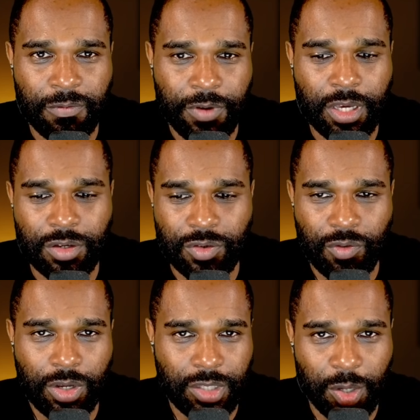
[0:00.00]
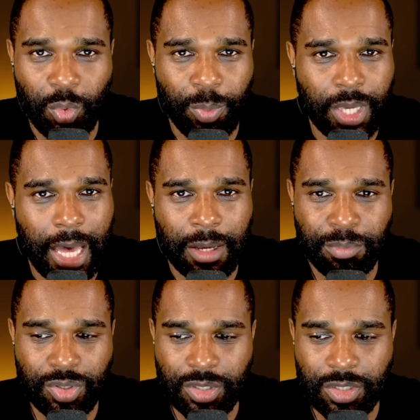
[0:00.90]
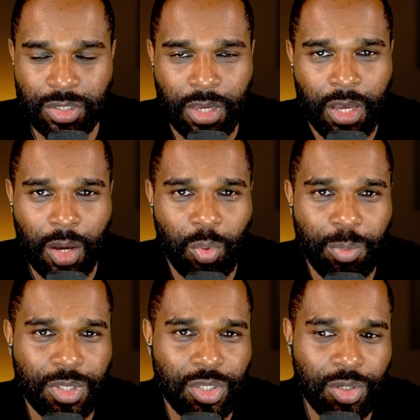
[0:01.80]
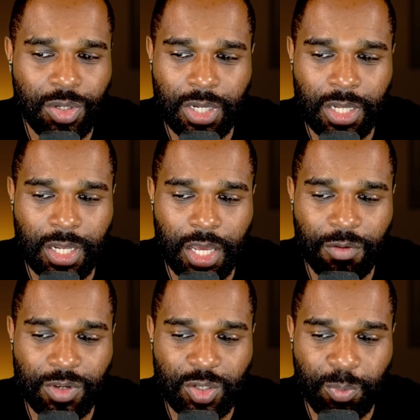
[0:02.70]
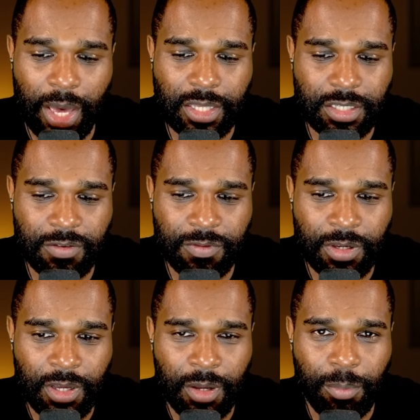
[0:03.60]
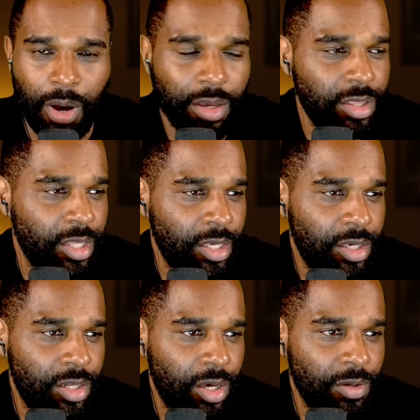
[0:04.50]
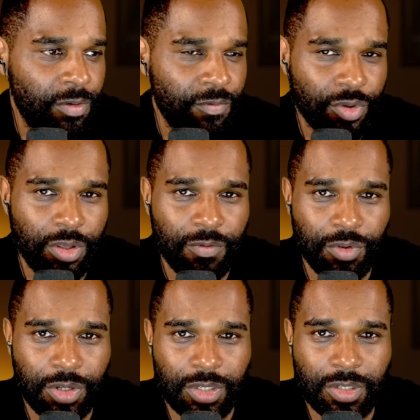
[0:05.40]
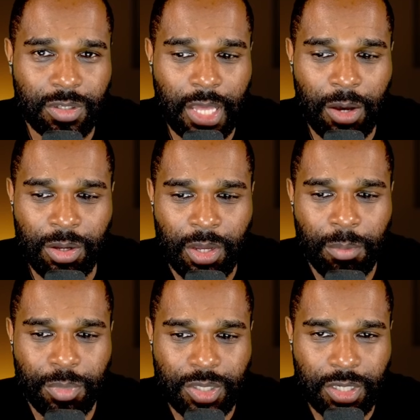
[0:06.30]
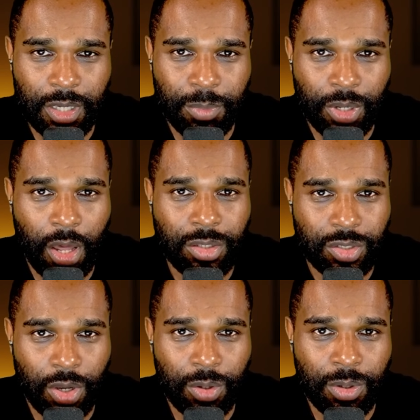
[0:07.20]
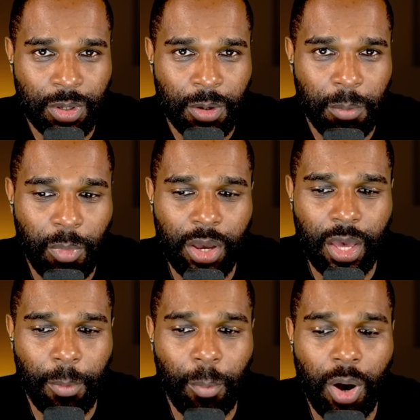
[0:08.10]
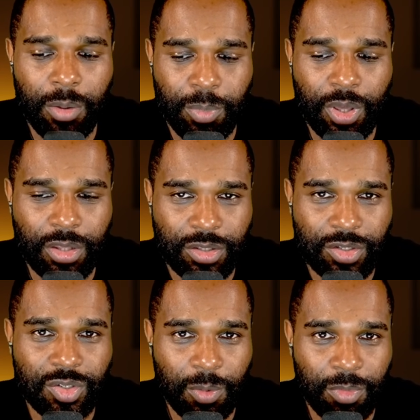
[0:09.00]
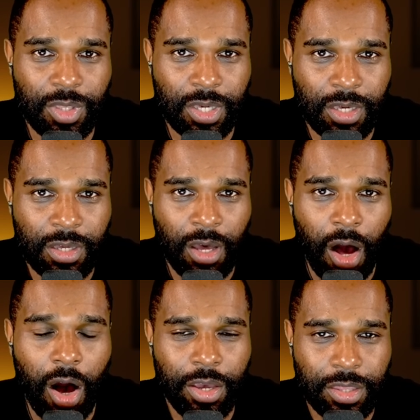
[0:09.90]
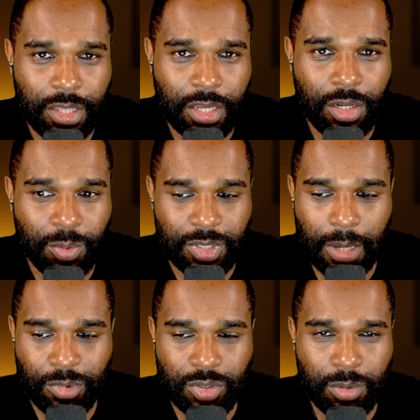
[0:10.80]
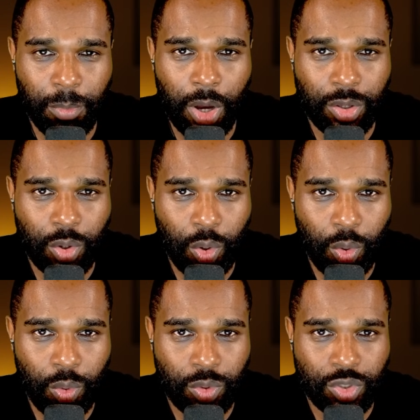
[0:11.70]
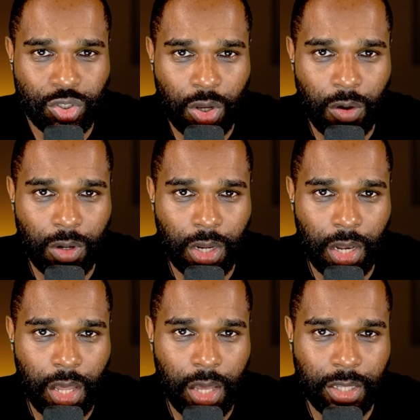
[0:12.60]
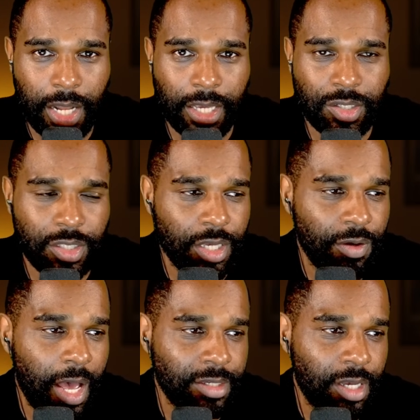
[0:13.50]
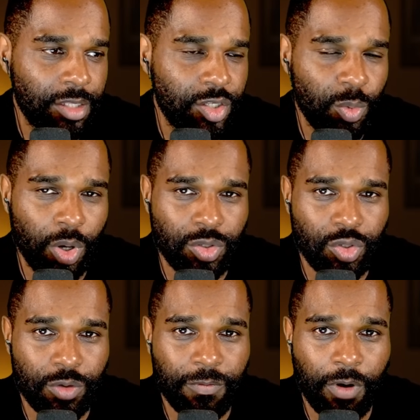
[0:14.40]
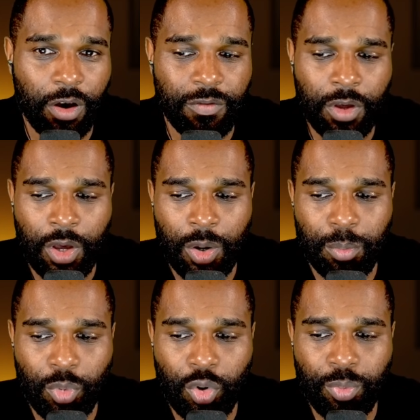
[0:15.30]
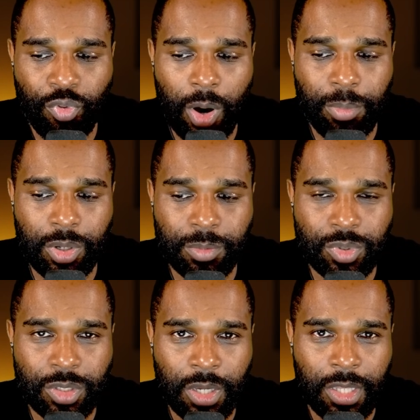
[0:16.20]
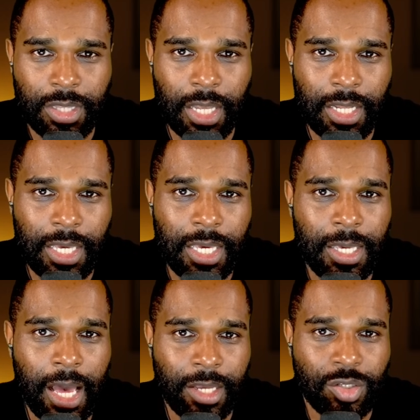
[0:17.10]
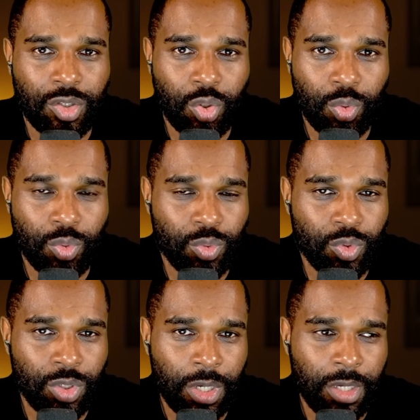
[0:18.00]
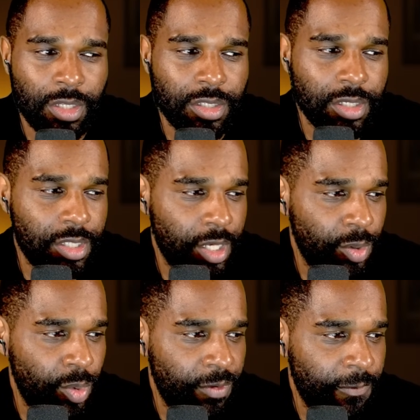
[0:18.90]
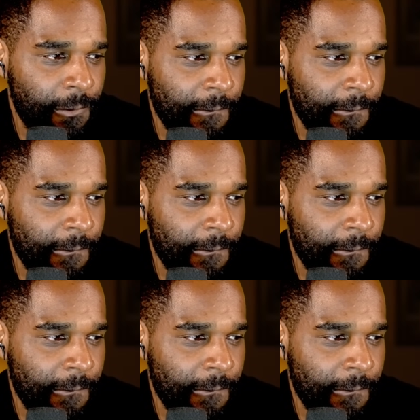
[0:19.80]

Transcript: Fingers crossed it will be gangbusters and we'll be tuning in irrespective. But I think, you know, for the avoidance of doubt, Mattia Binotto might be onto something. I think Lewis Hamilton might cause Charles Leclerc next year, as at 2025, more problems than he has tools to deal with.